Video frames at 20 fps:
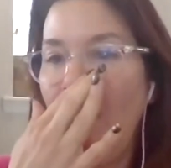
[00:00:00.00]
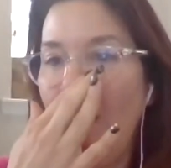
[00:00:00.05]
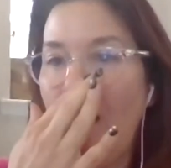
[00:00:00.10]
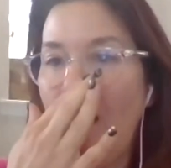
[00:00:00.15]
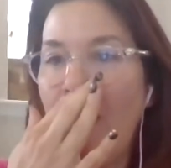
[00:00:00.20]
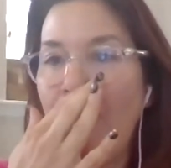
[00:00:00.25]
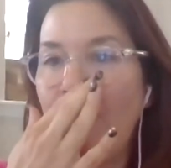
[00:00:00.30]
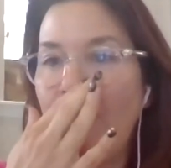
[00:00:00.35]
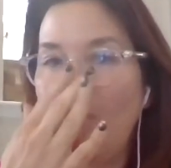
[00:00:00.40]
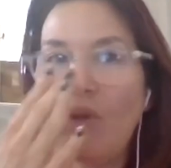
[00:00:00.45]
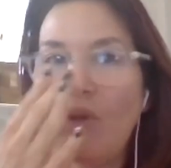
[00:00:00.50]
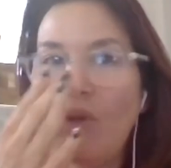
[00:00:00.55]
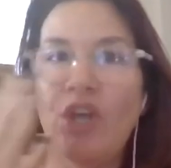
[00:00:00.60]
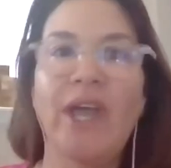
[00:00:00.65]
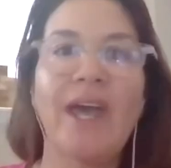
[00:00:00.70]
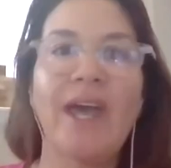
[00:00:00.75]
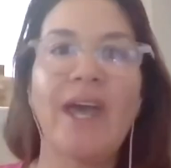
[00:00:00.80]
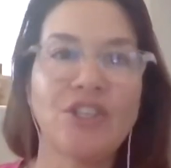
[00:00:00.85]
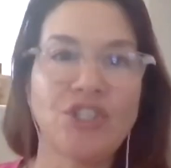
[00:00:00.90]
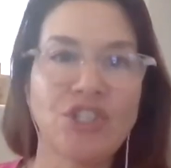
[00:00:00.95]
um, you
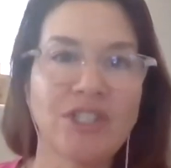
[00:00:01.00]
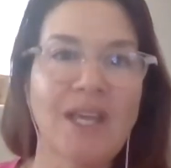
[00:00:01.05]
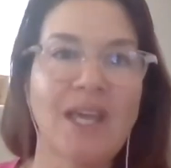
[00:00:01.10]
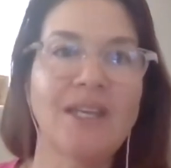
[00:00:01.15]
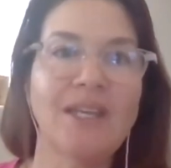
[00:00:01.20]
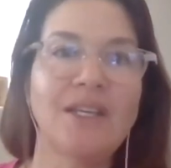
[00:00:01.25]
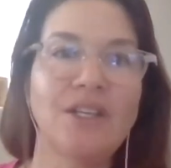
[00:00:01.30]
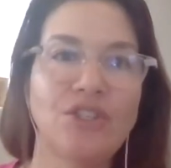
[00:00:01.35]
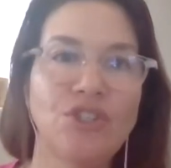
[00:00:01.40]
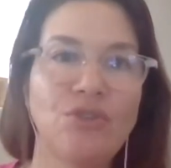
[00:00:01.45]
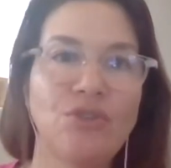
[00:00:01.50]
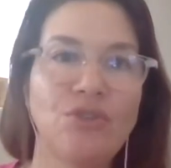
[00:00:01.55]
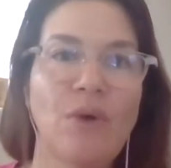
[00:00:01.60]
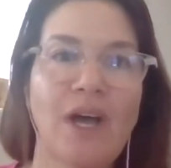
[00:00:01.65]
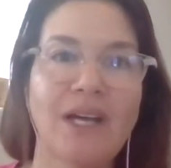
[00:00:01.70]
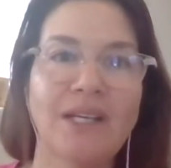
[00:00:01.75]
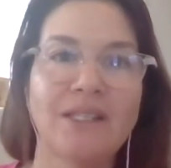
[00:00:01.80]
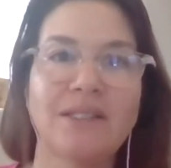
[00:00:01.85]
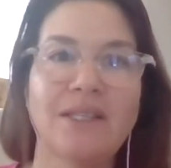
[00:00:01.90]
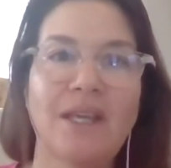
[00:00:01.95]
can send it to
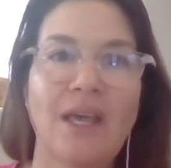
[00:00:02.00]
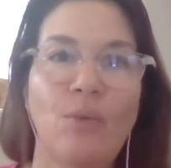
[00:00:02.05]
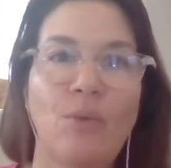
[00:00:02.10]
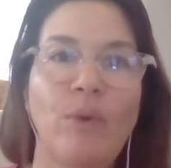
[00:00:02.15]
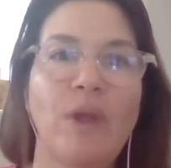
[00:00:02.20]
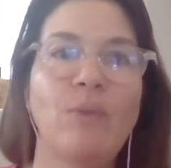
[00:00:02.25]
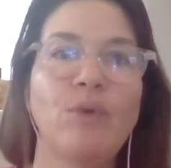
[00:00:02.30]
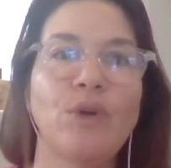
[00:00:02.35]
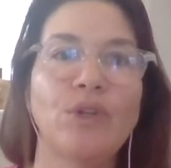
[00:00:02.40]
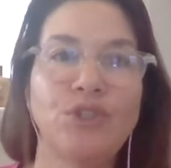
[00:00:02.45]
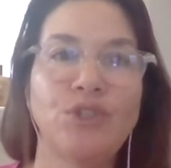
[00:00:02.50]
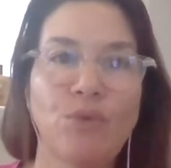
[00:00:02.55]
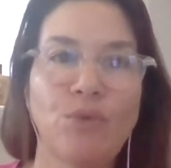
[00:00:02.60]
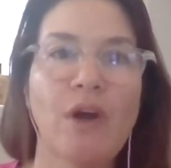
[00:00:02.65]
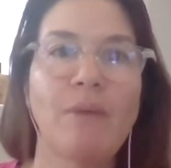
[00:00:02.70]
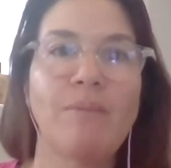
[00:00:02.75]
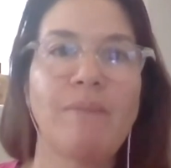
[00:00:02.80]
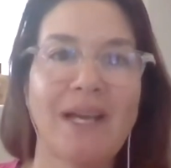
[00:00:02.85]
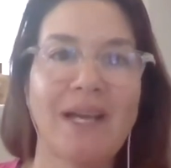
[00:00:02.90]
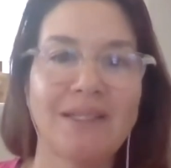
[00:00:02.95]
us and we will do
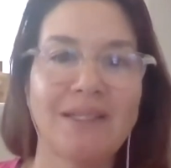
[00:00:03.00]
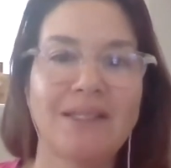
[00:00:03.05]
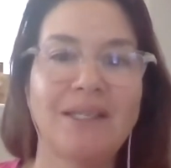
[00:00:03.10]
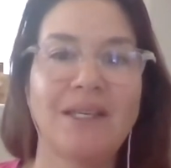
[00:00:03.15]
our best